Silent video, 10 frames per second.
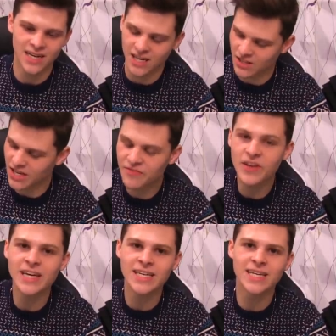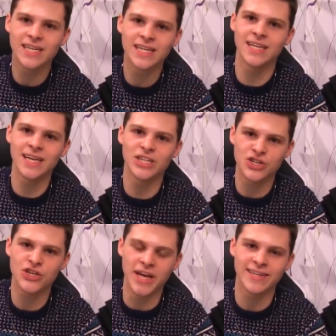Leafy is
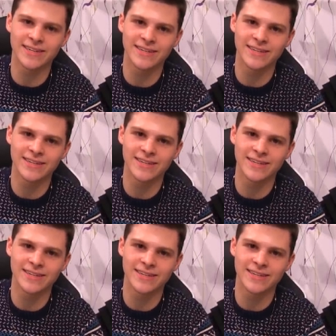shit.